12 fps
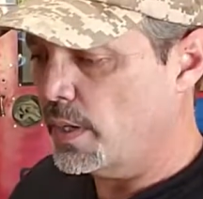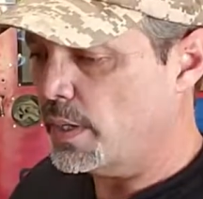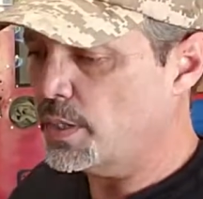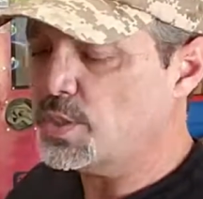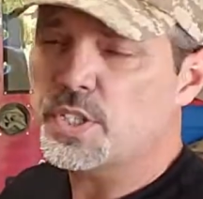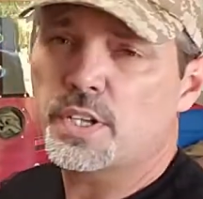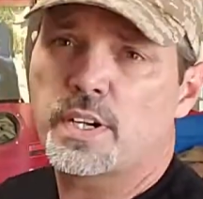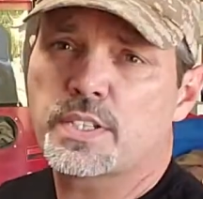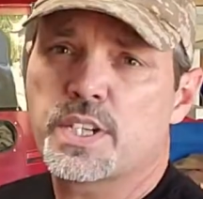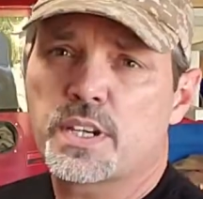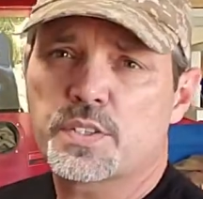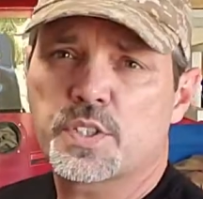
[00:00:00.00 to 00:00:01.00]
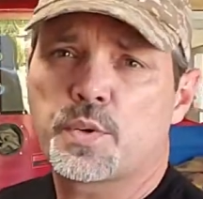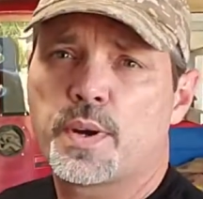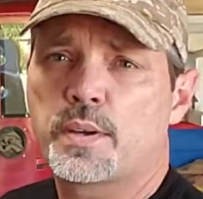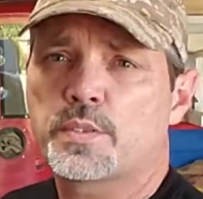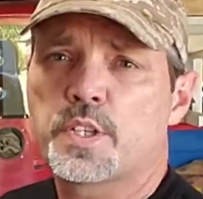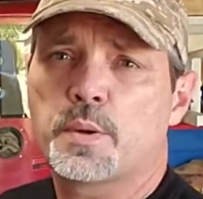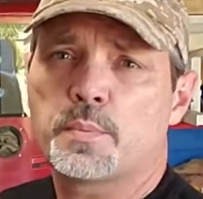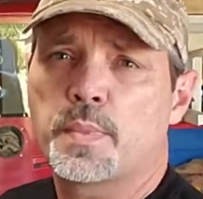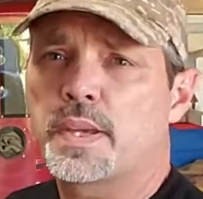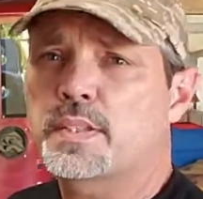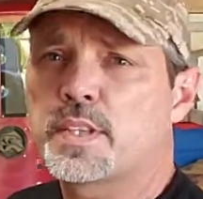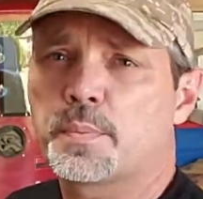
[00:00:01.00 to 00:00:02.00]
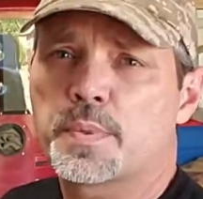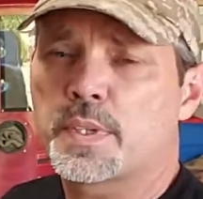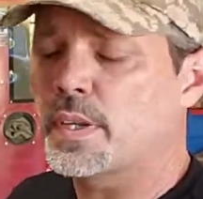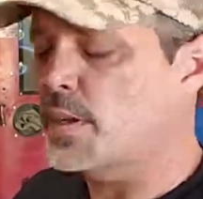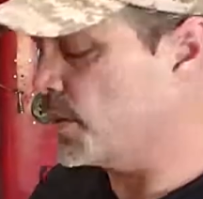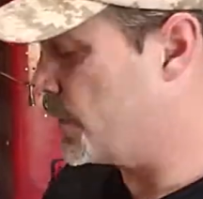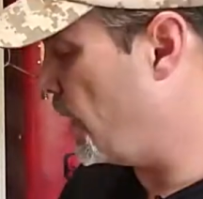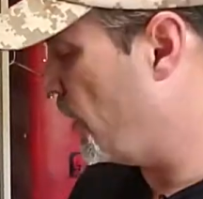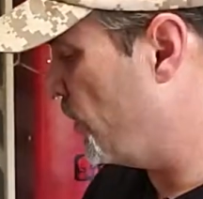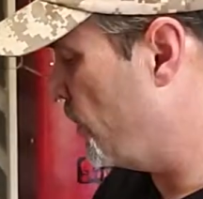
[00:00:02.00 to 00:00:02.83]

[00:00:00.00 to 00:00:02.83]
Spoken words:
Each year I change the crowns up and make something else out of